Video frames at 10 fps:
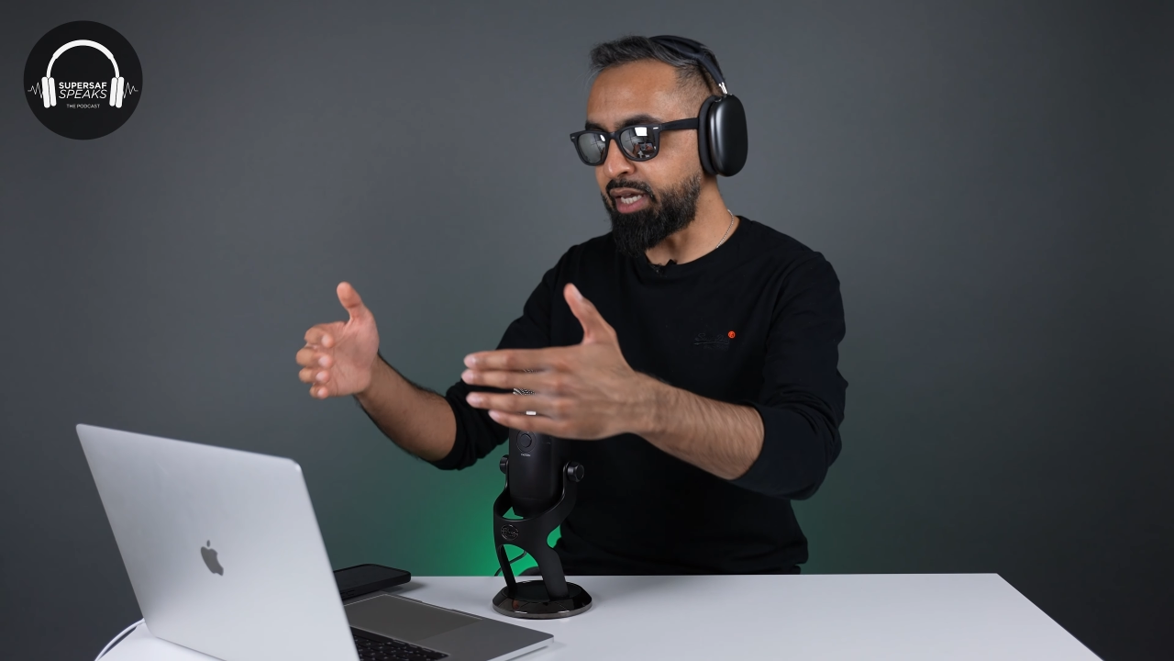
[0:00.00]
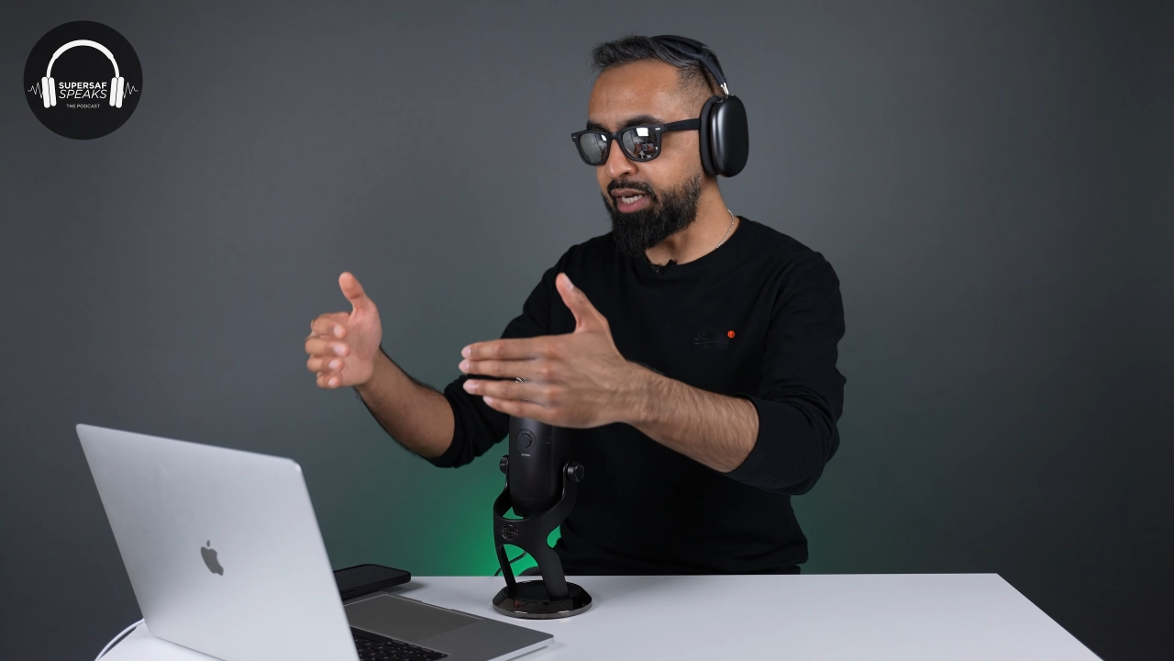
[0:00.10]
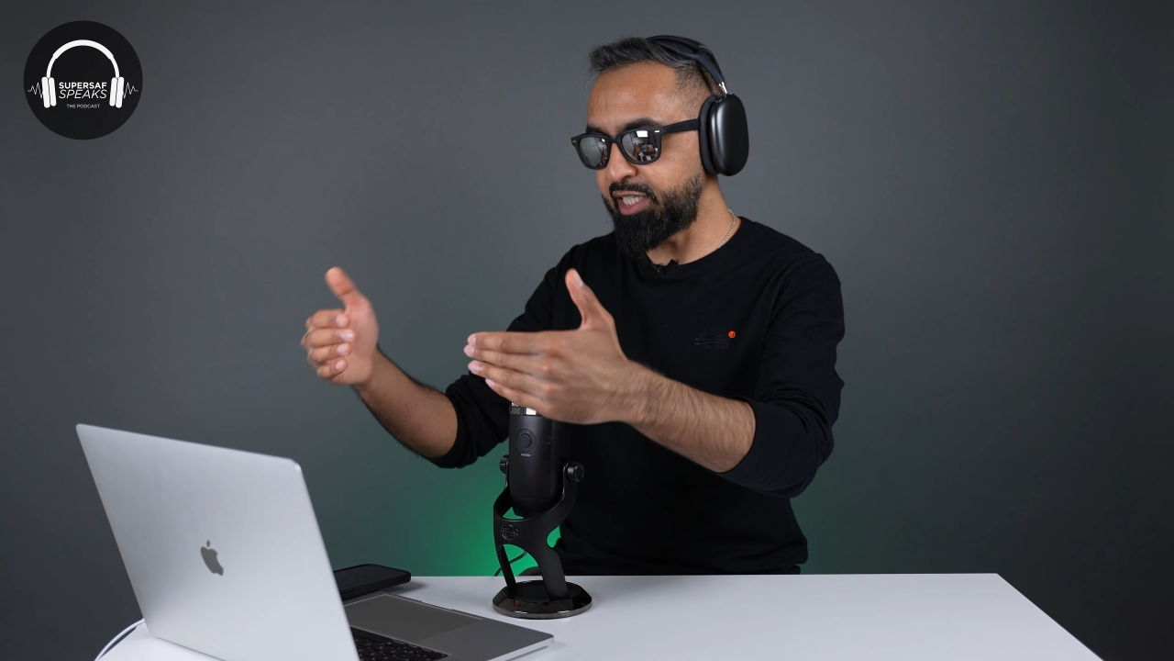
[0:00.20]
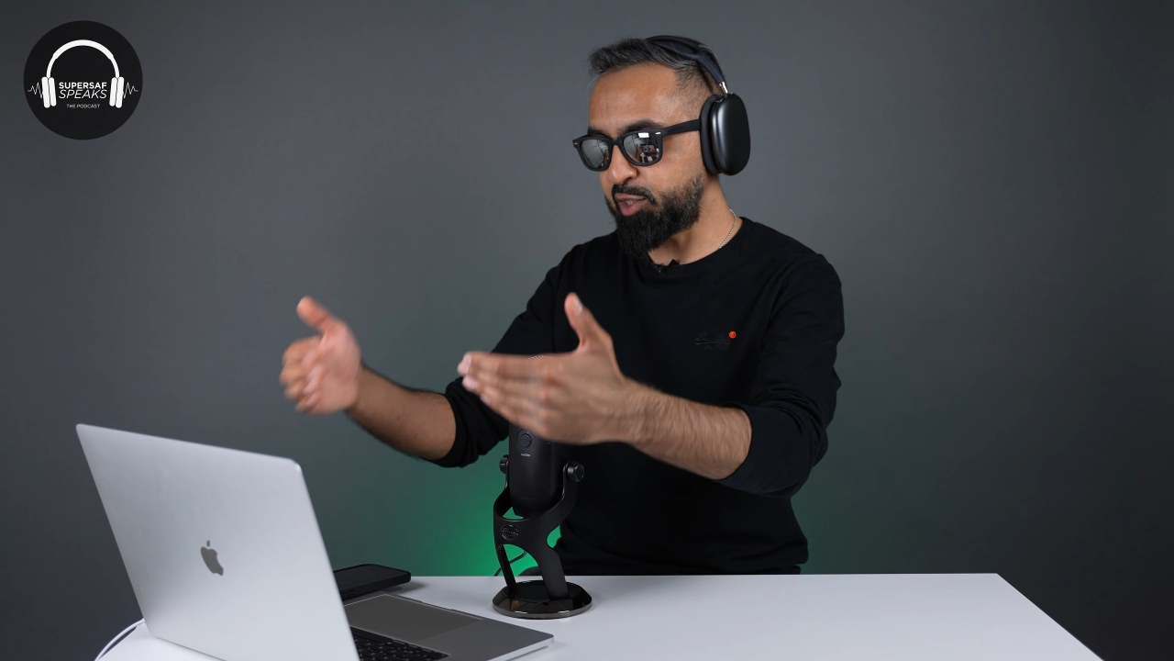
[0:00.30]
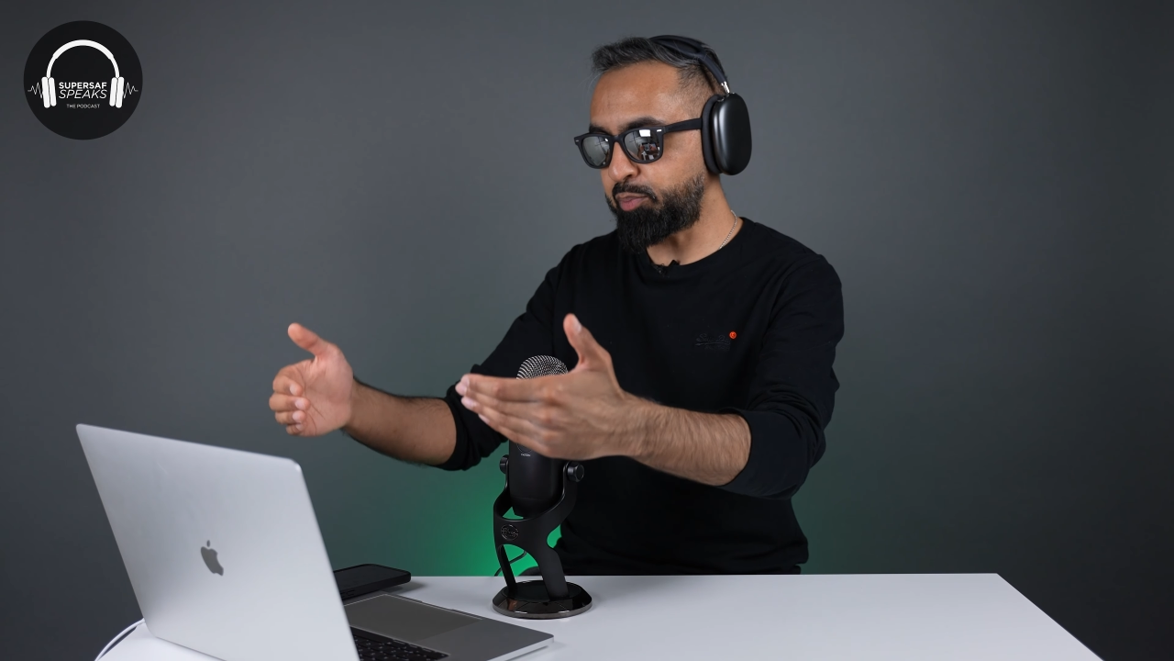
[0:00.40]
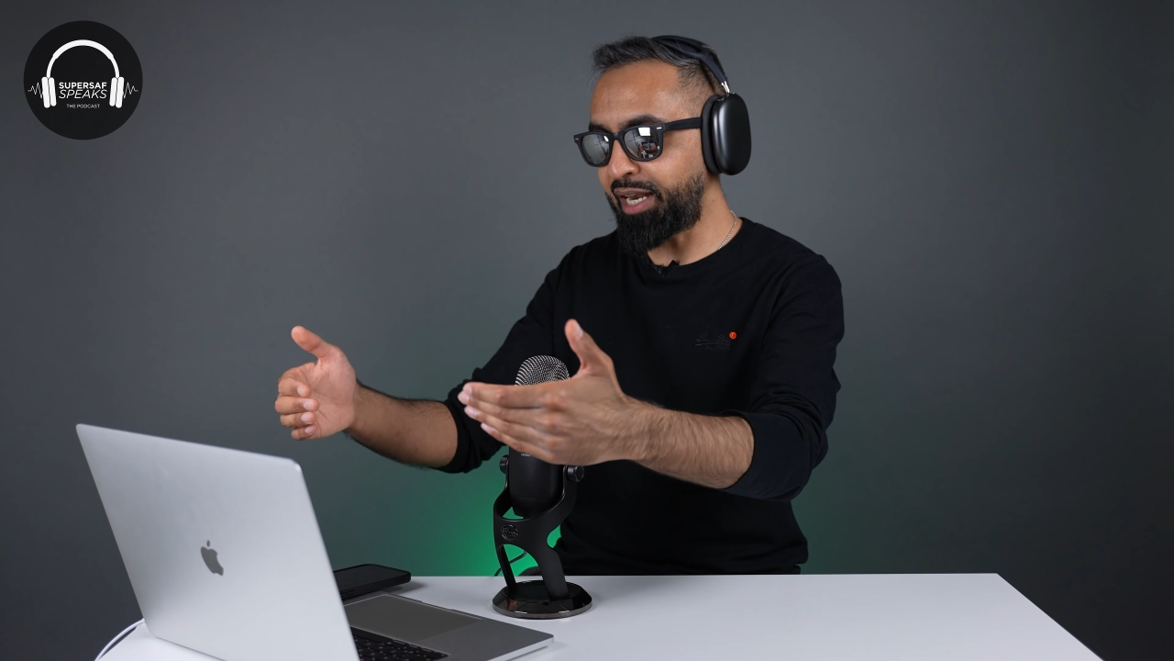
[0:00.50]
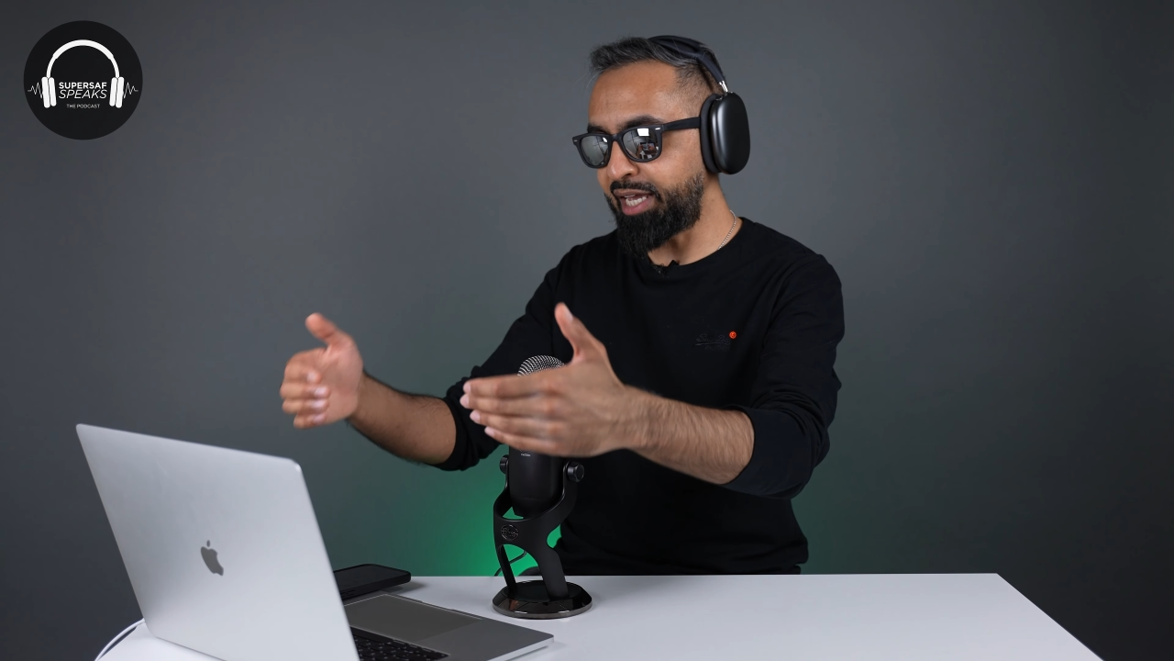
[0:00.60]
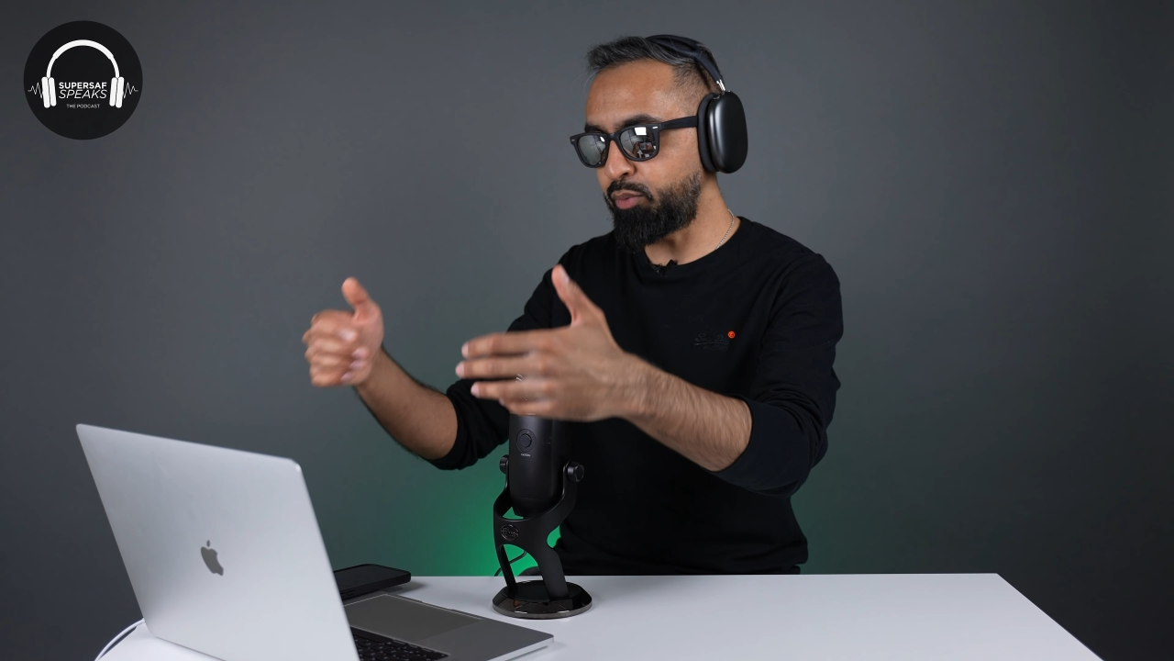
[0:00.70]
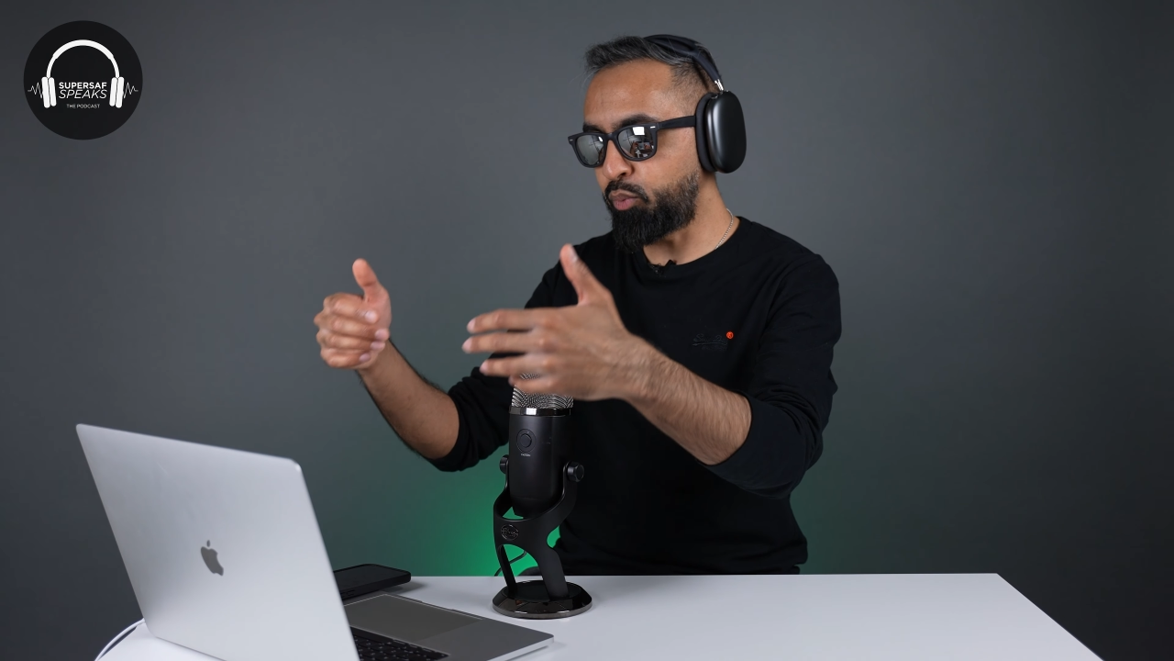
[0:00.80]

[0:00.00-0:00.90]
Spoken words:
a display